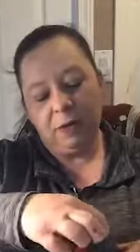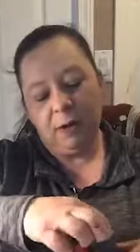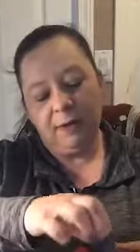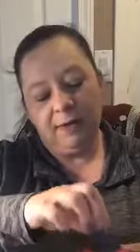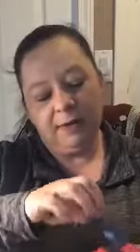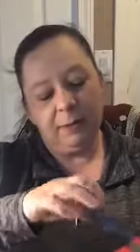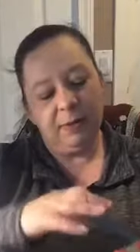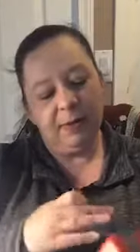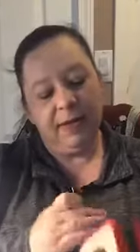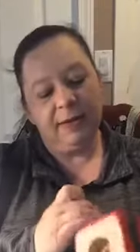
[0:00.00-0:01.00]
all of these in
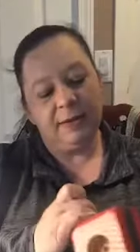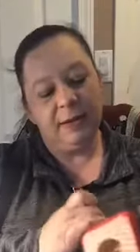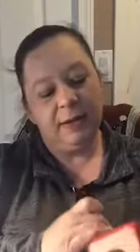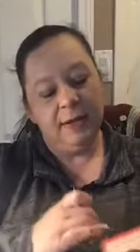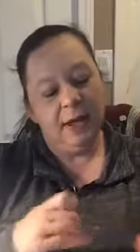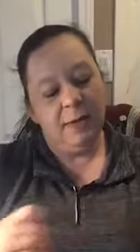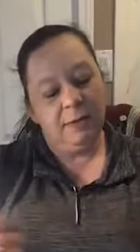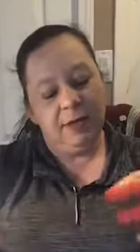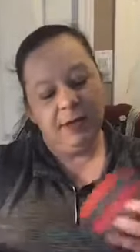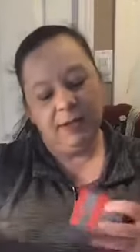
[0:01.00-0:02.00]
place.
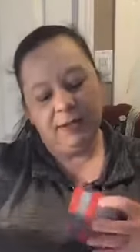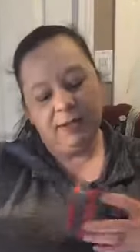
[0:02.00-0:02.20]
Because